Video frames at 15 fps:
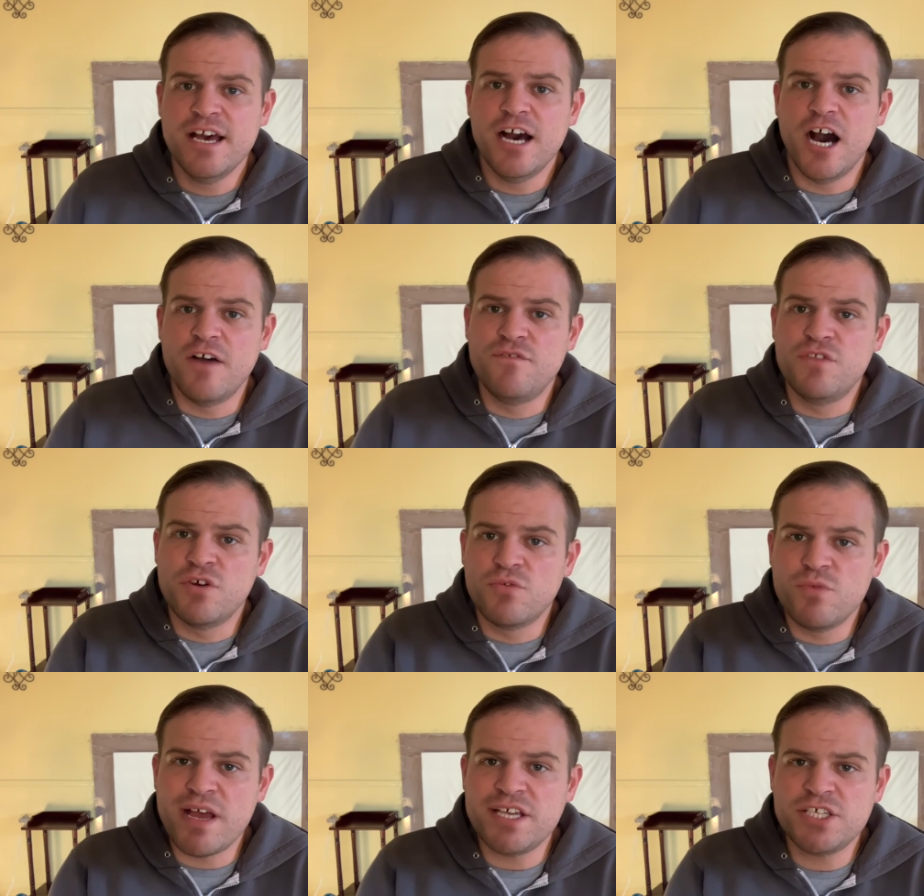of the
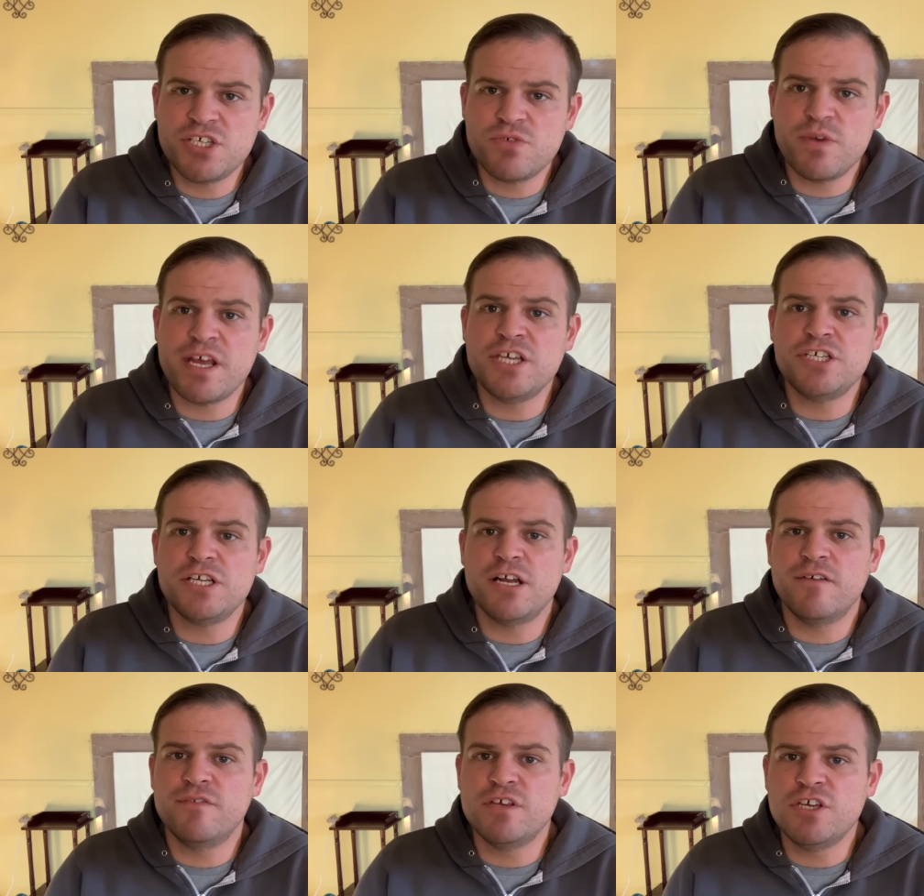restoration
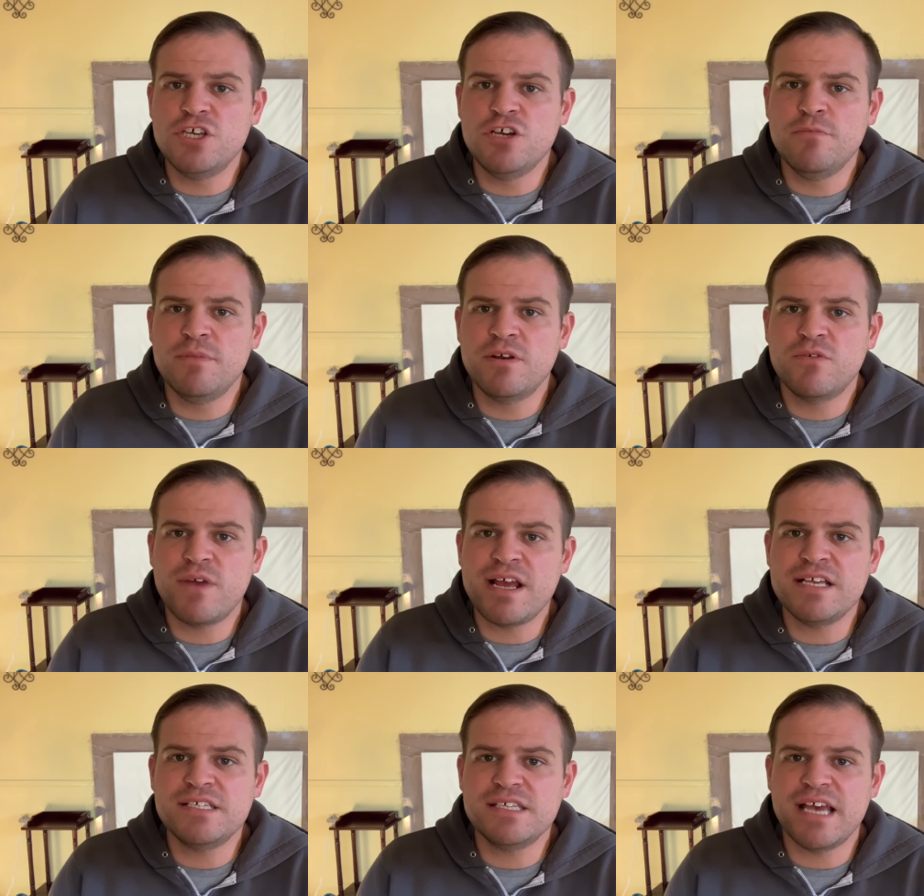of the human
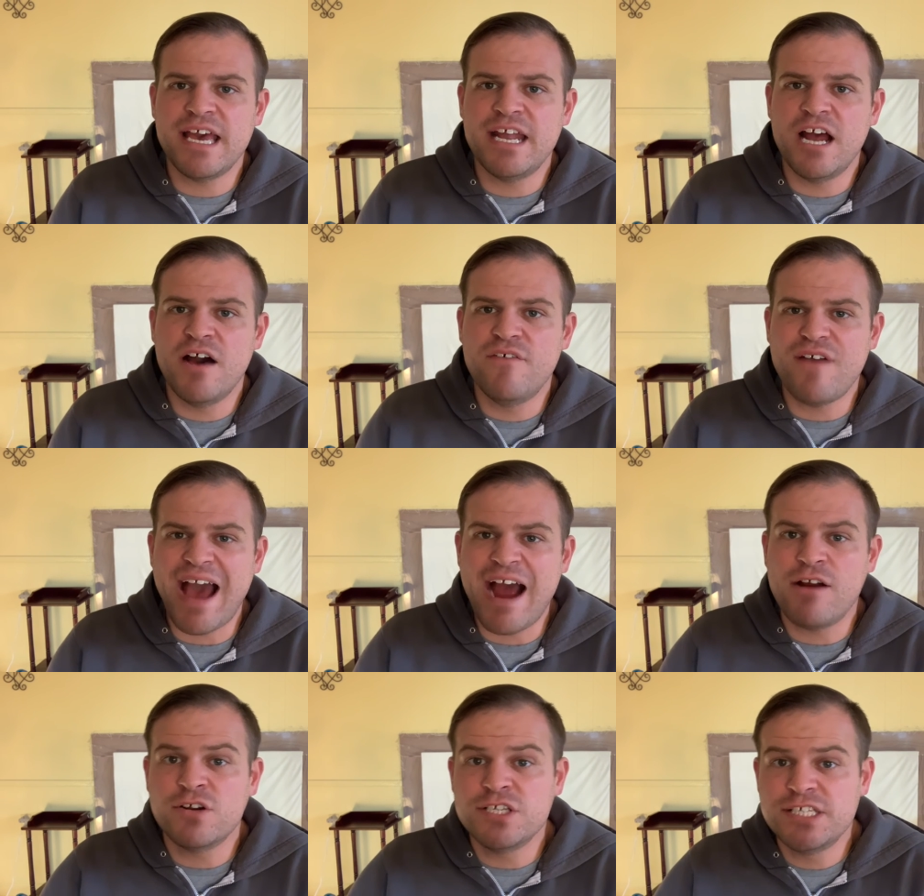race and of
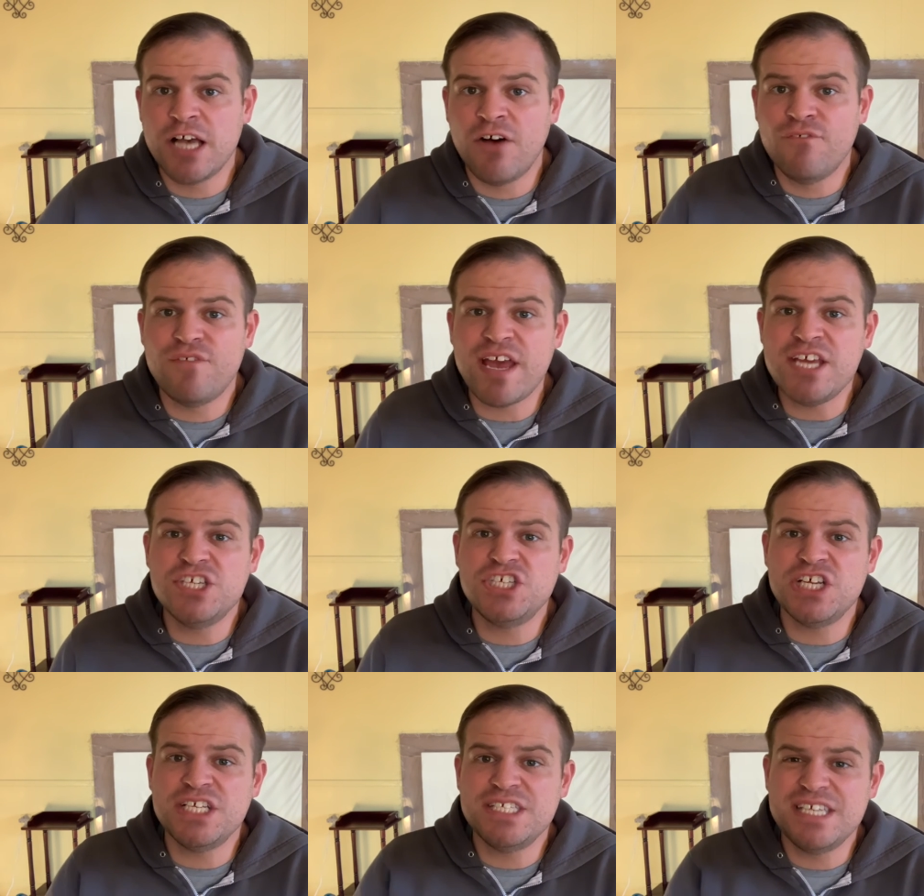our
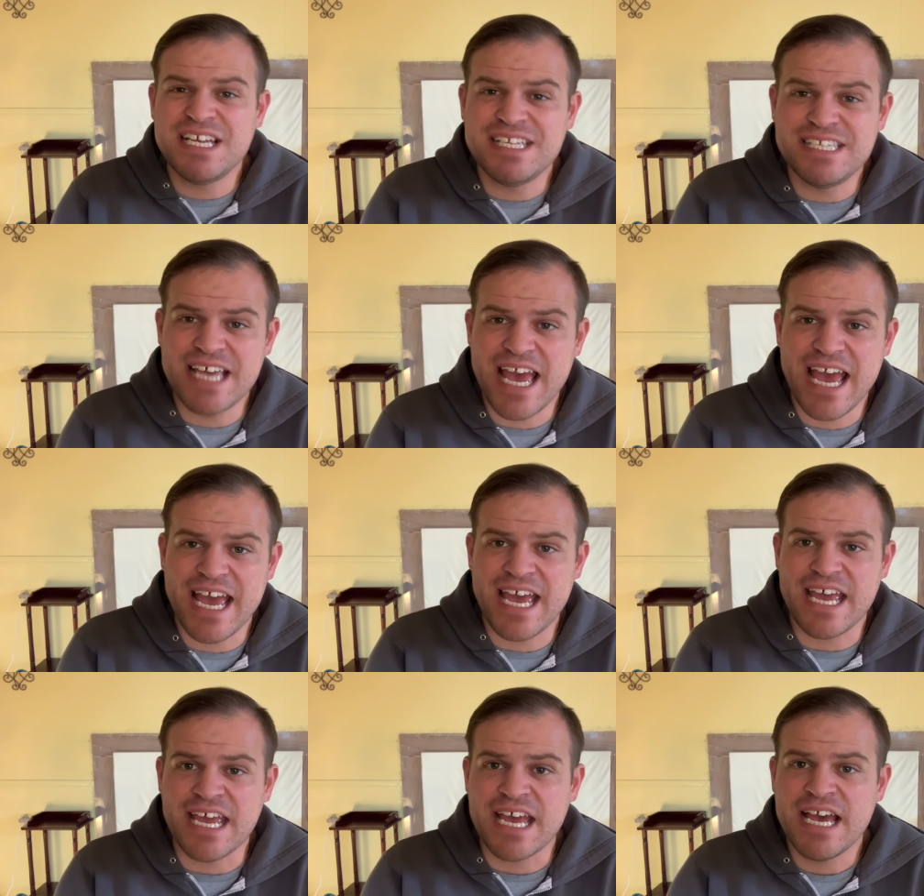salvation
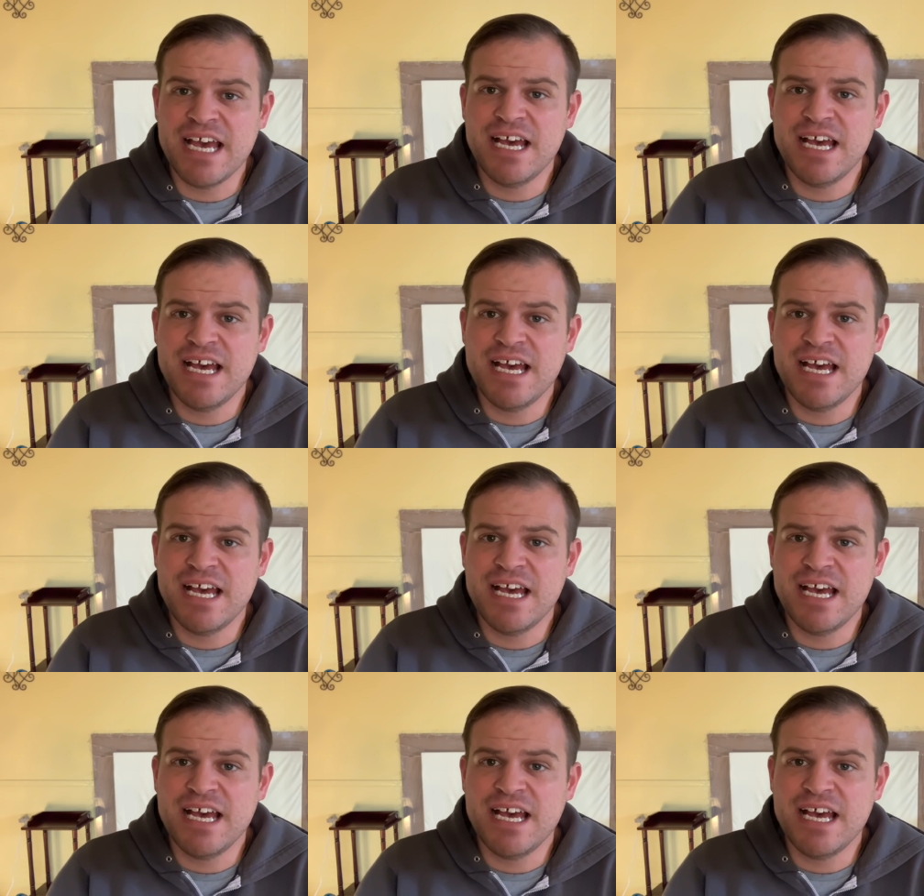today.